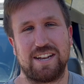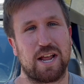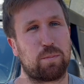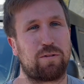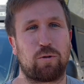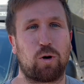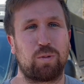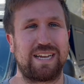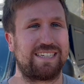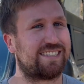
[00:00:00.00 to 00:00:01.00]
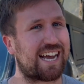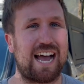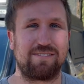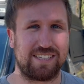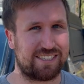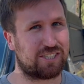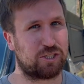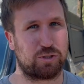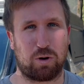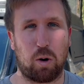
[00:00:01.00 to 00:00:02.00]
Now, before we dive
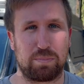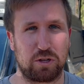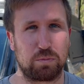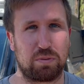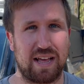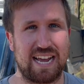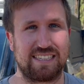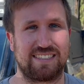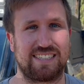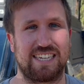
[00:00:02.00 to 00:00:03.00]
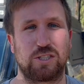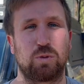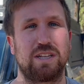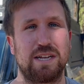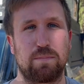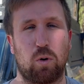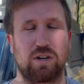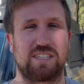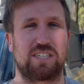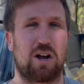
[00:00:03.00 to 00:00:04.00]
into our build plans, it's really
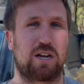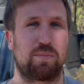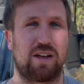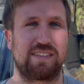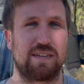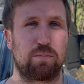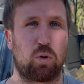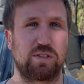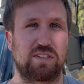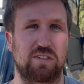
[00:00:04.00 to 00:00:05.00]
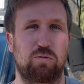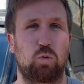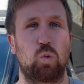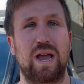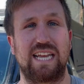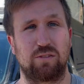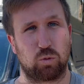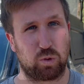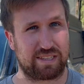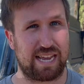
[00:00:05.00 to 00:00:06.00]
important to talk about the importance of weight
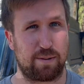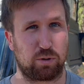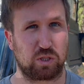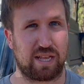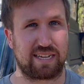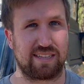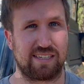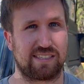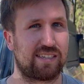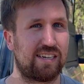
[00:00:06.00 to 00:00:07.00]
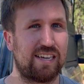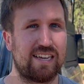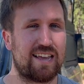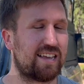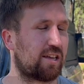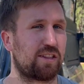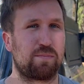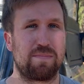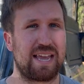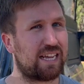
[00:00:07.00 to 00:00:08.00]
with campers like this. The
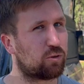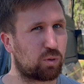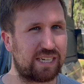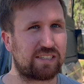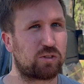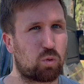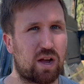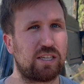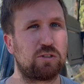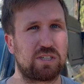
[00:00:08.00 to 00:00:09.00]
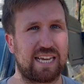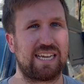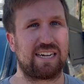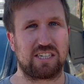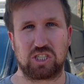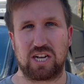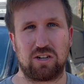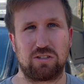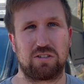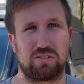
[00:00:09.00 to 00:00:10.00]
main reason why you get a
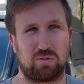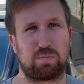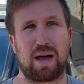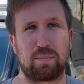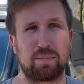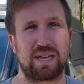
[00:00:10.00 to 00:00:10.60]
shell pop-up